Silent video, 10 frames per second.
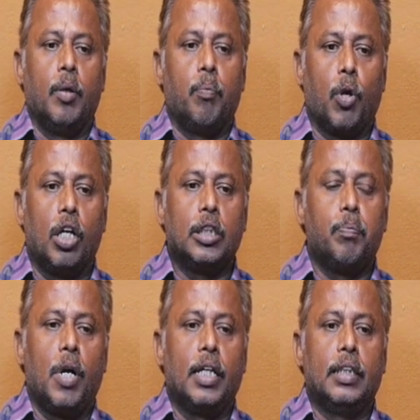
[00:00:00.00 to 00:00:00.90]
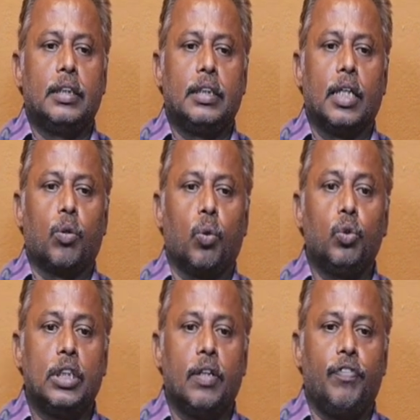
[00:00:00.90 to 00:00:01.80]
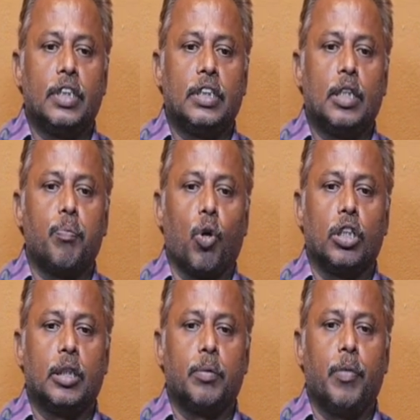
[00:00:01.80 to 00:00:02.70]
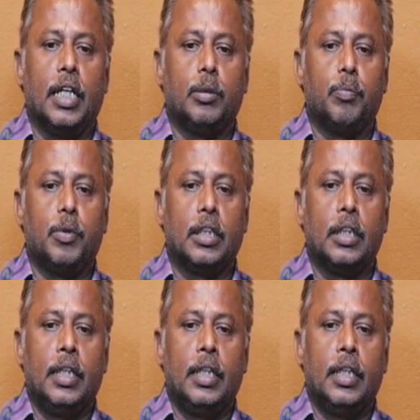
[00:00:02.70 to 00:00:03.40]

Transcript: Project planning is the crucial phase in the project management.